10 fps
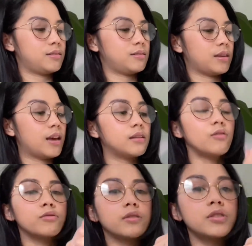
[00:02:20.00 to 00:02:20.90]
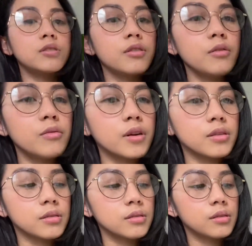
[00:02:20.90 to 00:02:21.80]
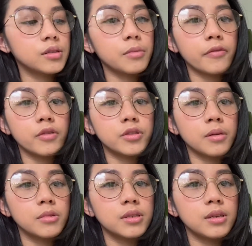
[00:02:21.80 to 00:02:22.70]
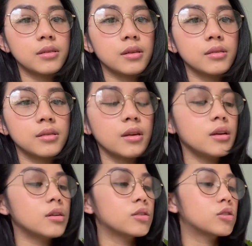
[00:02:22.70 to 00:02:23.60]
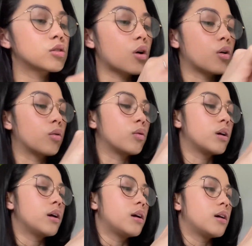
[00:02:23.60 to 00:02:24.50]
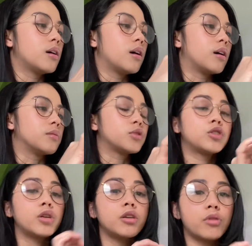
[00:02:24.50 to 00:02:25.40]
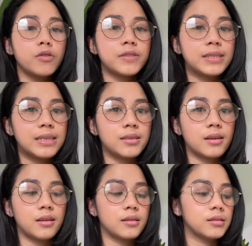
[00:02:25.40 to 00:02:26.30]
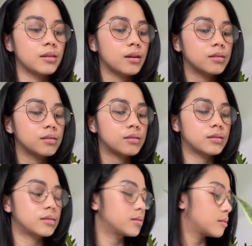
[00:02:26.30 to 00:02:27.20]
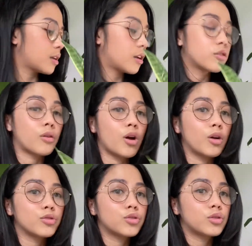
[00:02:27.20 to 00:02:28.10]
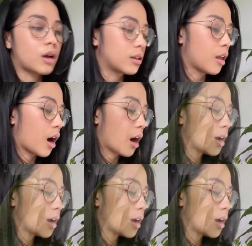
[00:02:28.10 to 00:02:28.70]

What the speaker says: And no, there's another one. It's my first time to see this. So during growth season, they grow a lot.